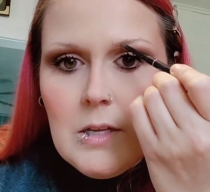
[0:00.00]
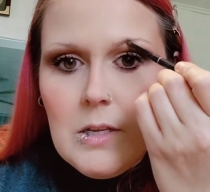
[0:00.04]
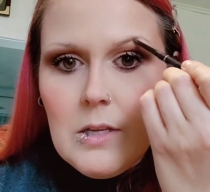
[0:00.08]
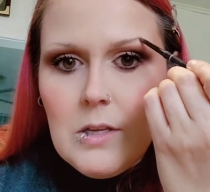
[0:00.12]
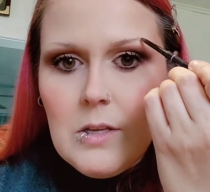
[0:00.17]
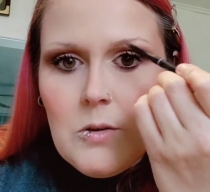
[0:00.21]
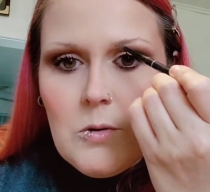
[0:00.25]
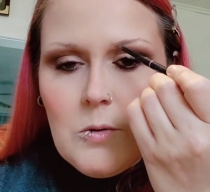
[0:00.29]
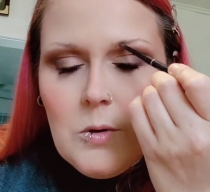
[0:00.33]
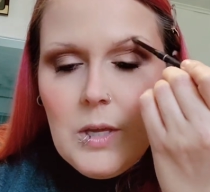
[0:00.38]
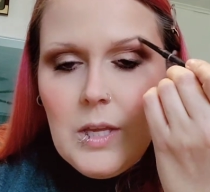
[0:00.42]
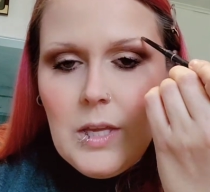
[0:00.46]

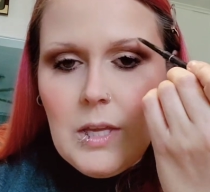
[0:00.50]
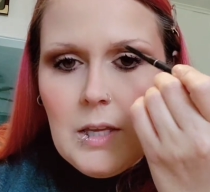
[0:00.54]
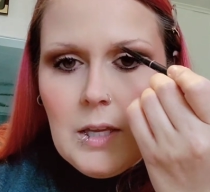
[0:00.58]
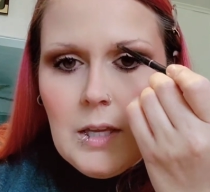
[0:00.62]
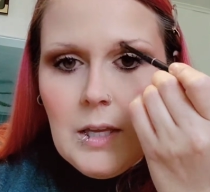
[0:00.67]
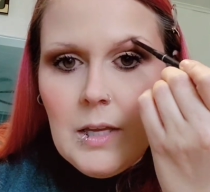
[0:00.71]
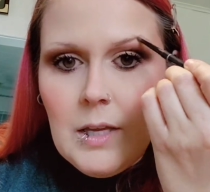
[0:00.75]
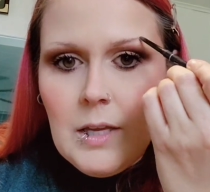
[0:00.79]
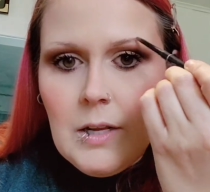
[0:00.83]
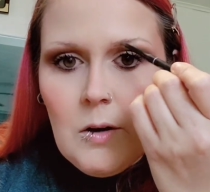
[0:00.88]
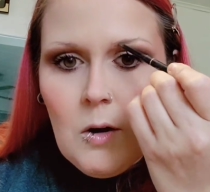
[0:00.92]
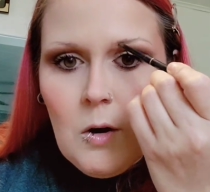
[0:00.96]
you
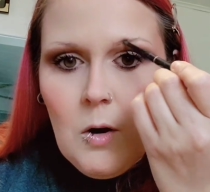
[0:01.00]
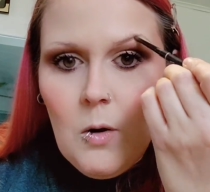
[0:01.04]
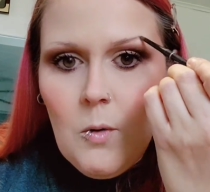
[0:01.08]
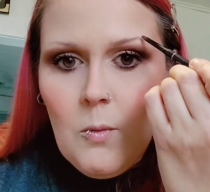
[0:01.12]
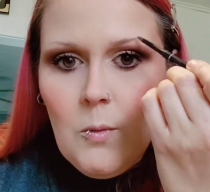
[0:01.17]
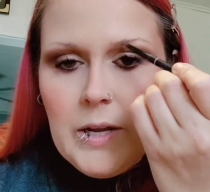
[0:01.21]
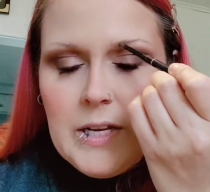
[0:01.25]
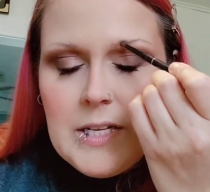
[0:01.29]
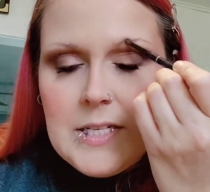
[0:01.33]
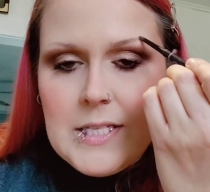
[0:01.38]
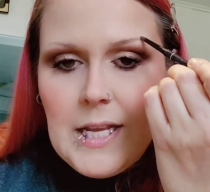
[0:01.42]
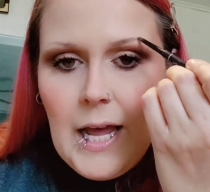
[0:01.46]
can
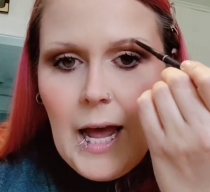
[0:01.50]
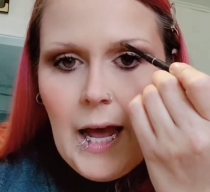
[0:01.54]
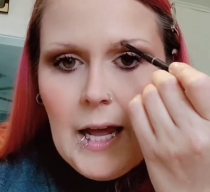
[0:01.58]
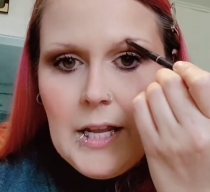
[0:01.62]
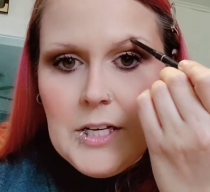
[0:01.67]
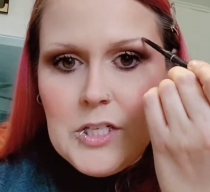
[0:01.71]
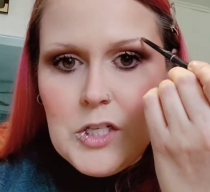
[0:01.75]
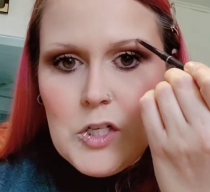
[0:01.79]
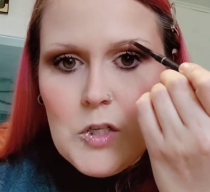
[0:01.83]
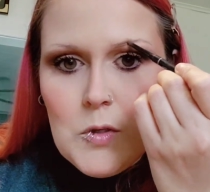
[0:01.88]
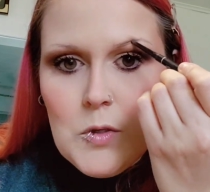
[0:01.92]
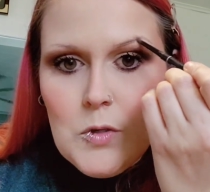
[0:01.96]
always
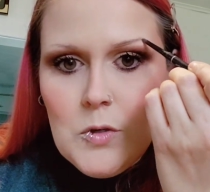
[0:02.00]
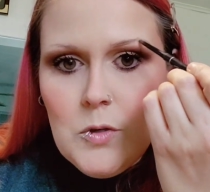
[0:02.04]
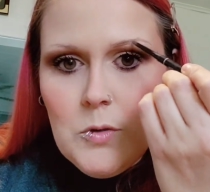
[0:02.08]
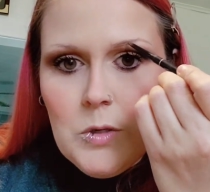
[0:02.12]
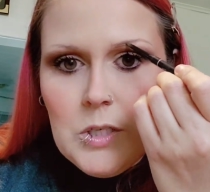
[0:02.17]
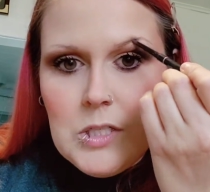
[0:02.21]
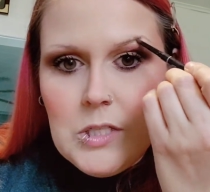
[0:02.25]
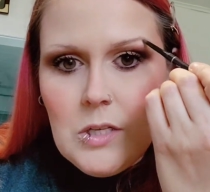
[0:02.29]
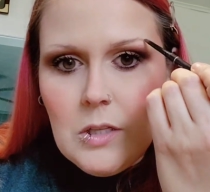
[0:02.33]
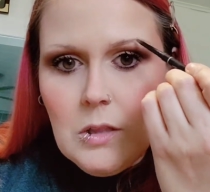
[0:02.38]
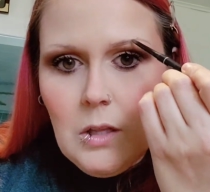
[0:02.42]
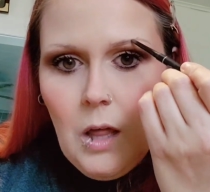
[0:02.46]
add to.
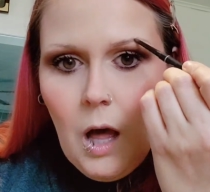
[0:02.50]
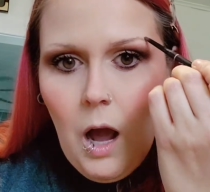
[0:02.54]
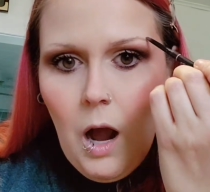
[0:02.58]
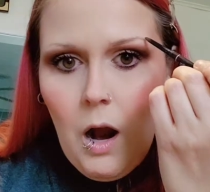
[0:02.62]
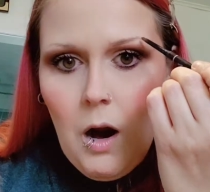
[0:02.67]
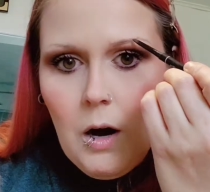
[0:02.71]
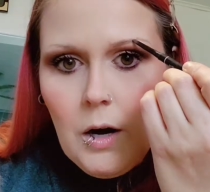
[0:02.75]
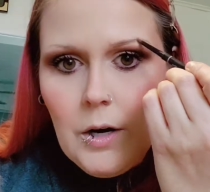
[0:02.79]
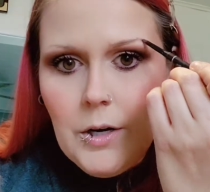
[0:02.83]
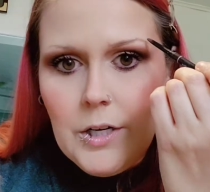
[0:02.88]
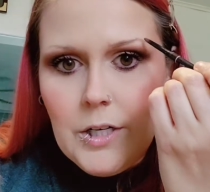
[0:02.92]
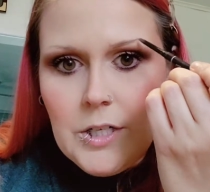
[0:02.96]
It's a lot
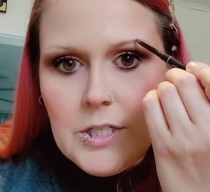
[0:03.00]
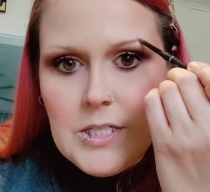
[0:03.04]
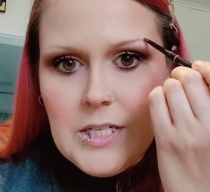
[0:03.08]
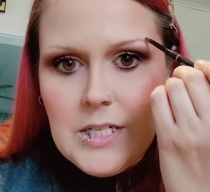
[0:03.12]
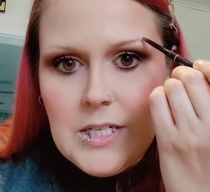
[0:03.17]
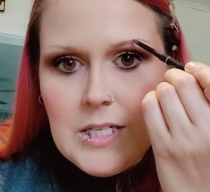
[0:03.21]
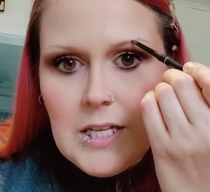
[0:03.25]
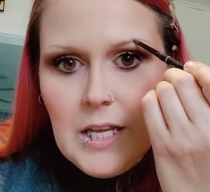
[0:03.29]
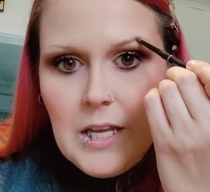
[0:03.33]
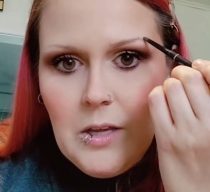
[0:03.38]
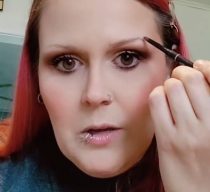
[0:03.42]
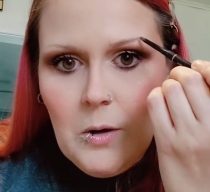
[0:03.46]
harder to
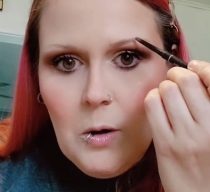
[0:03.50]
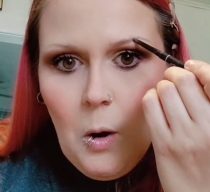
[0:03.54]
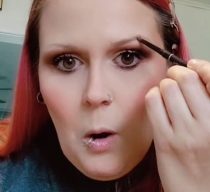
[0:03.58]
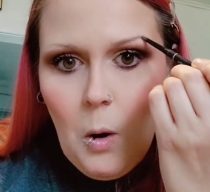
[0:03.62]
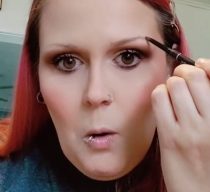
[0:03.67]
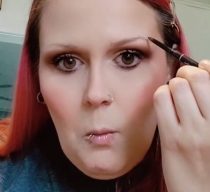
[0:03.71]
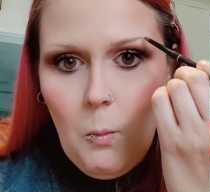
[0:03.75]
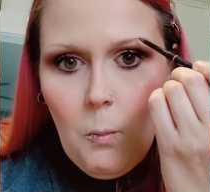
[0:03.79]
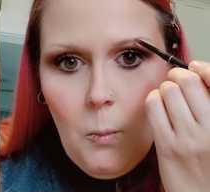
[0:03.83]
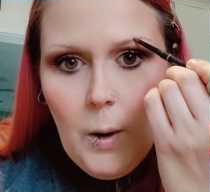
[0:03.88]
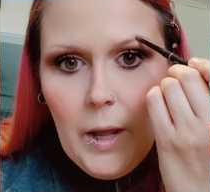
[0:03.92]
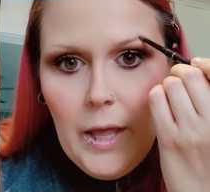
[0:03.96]
take
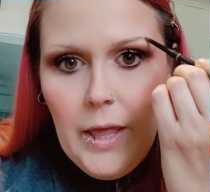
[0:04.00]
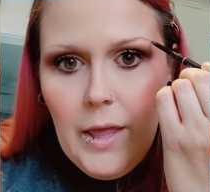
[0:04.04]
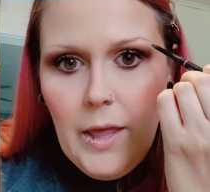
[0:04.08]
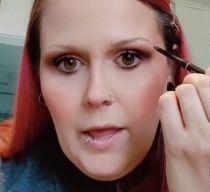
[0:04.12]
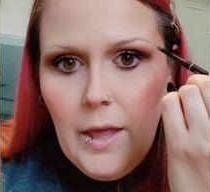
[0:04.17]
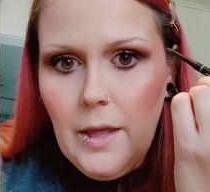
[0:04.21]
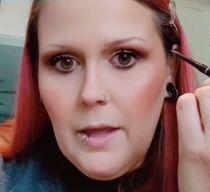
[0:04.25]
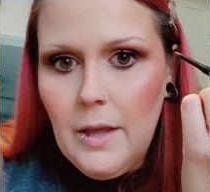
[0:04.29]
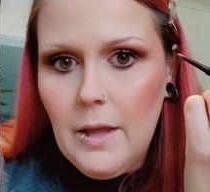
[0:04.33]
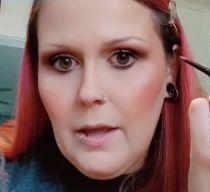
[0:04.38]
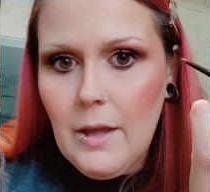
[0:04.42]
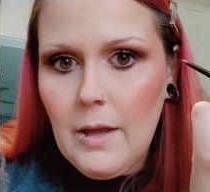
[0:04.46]

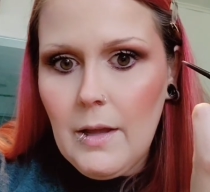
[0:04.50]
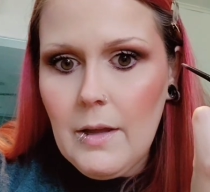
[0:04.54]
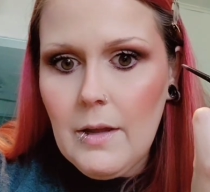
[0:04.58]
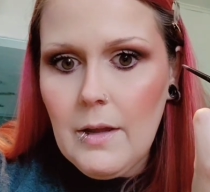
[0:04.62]
away.